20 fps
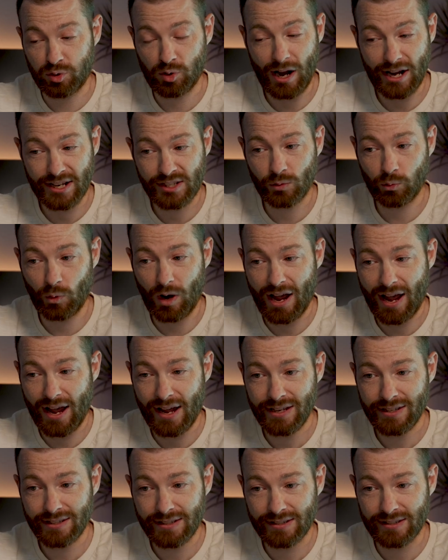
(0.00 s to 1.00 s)
Price
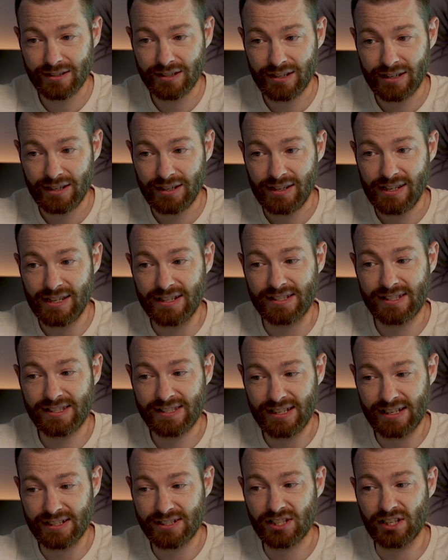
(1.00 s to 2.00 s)
wise, it
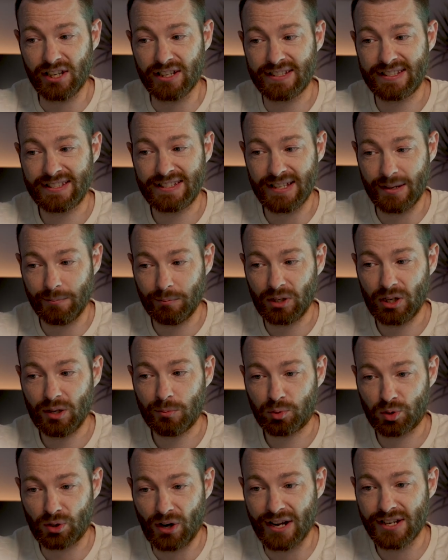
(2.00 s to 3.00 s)
sits at a
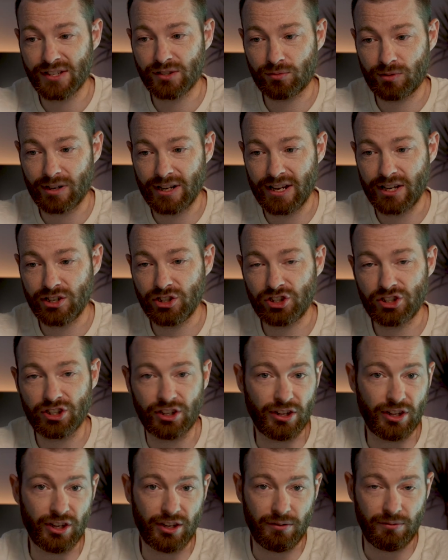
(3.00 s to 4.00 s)
similar price range
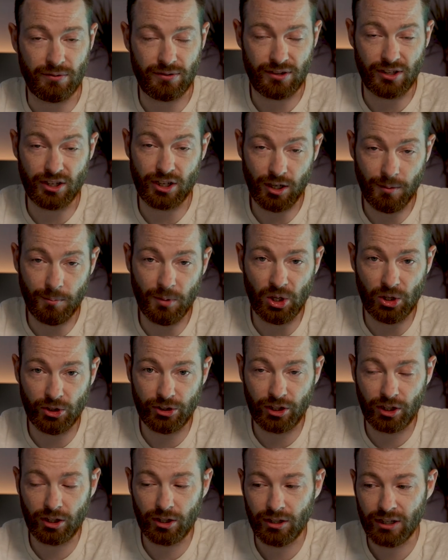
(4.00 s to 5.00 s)
to the
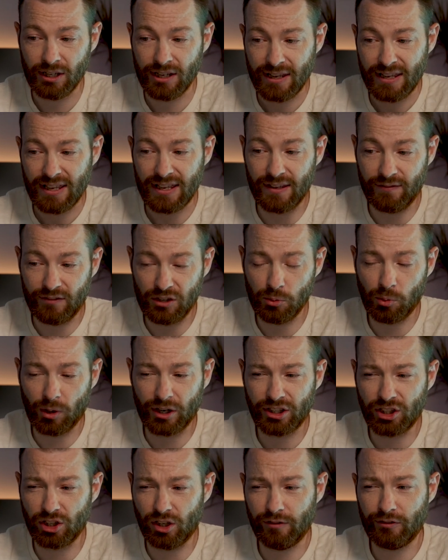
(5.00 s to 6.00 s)
Komodo. If you
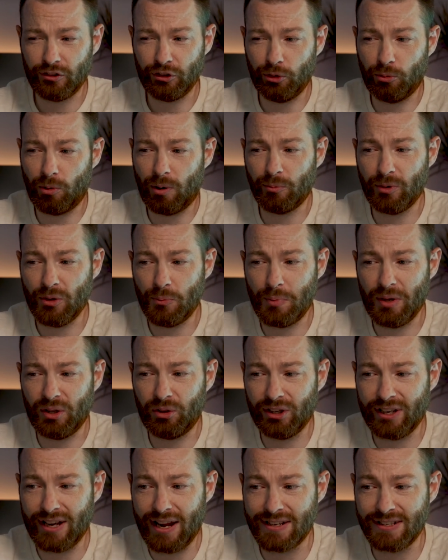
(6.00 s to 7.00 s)
want to go for the one with
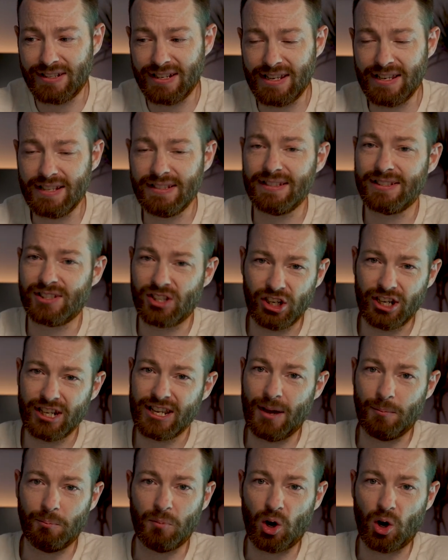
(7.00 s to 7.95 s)
built-in NDs, it's going to get